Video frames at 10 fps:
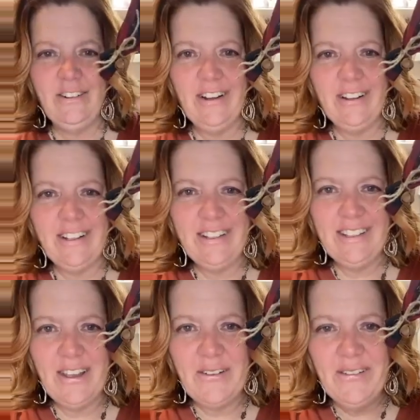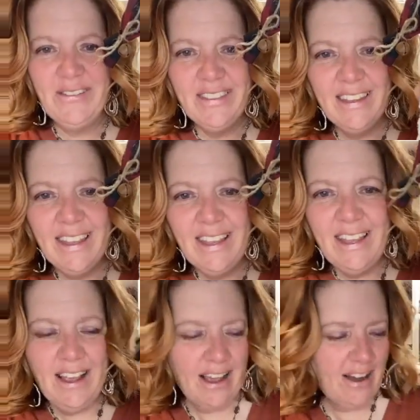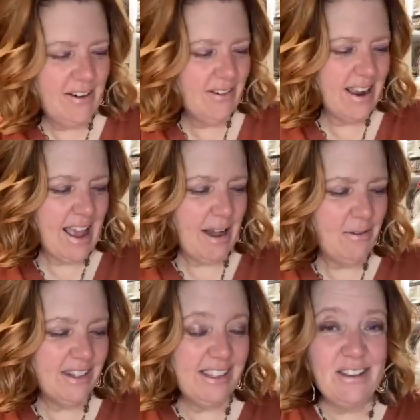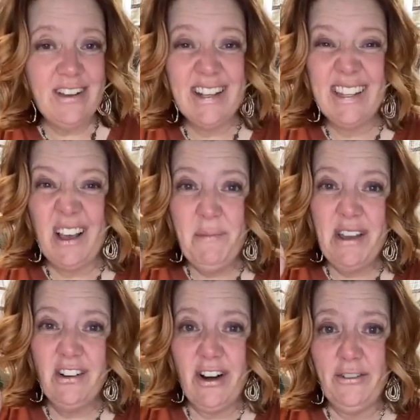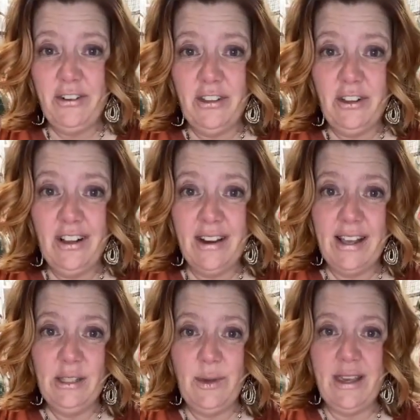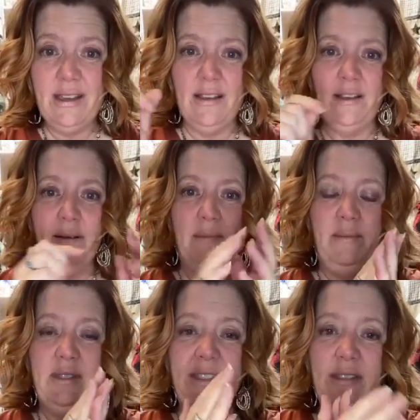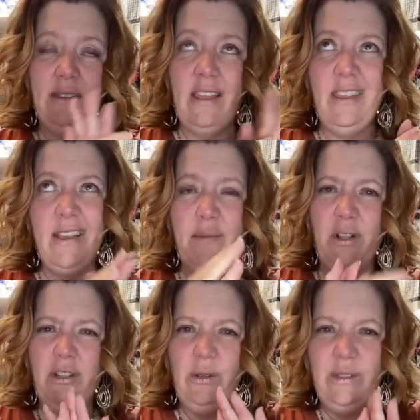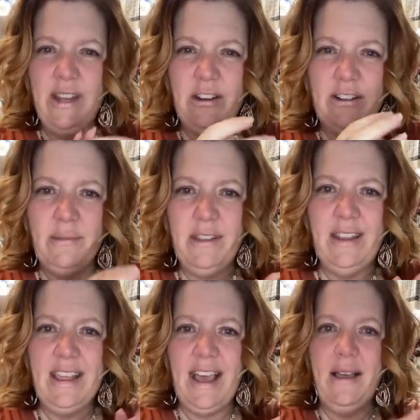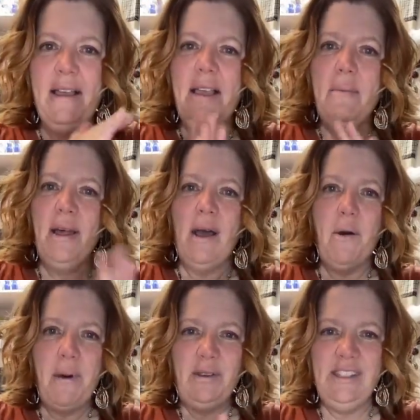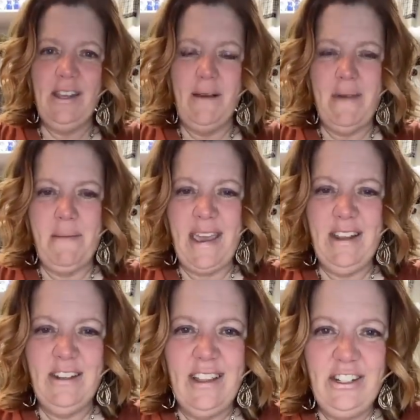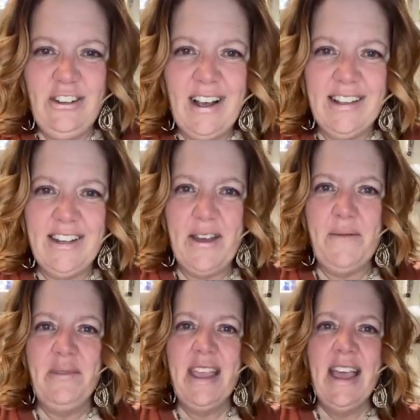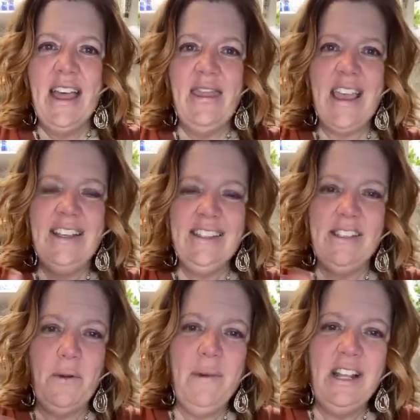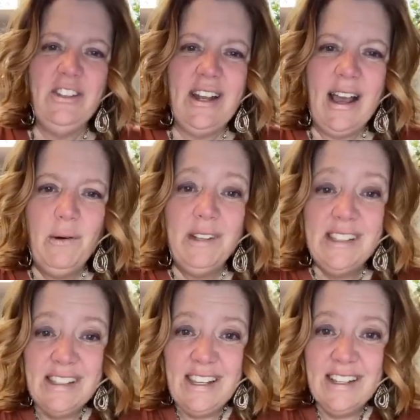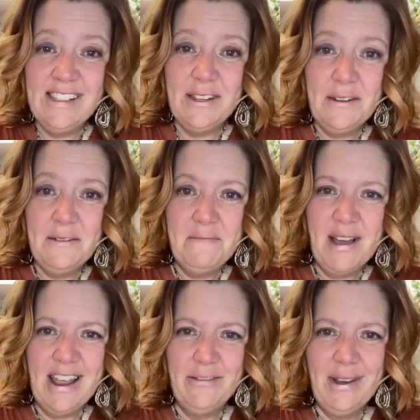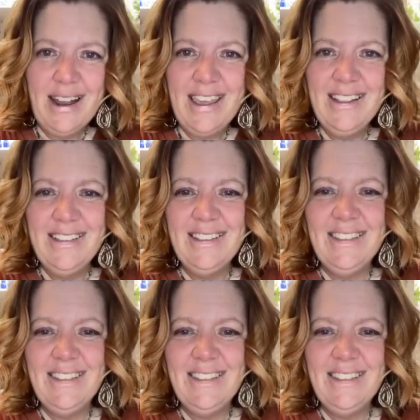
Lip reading: He turned out good. So, all right, I will see you guys. I'll be on Craft Around the Clock next week. I think I'm on Tuesday or something like that. But I will post it on my page and let you guys know. Thanks so much, and I will see you soon. Bye, everybody.